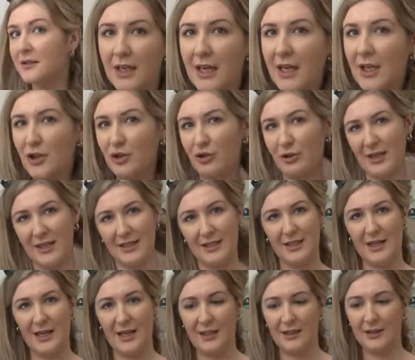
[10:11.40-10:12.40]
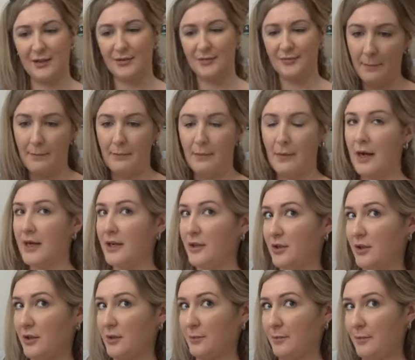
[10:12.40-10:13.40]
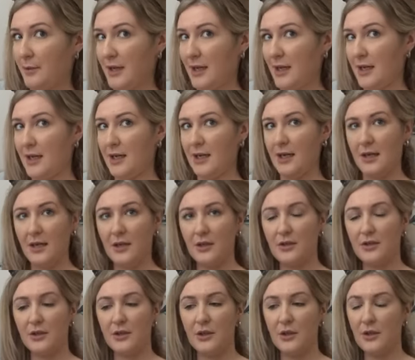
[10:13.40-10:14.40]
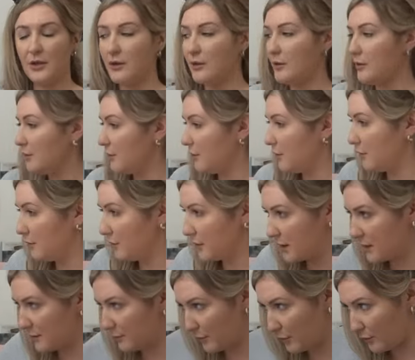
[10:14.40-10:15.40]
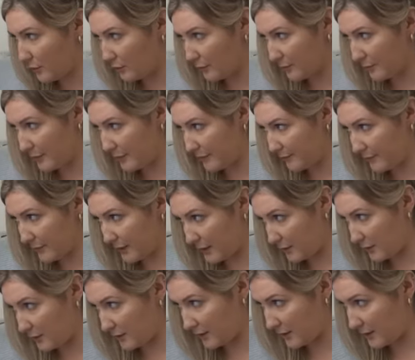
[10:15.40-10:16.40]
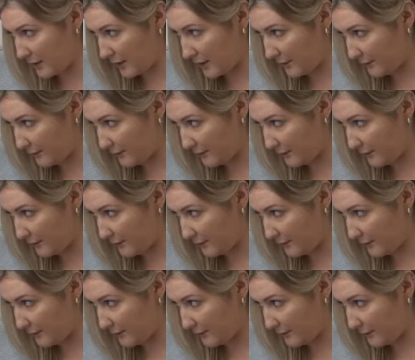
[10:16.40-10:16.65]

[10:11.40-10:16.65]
Interesting. Might just be too small, but let's just see.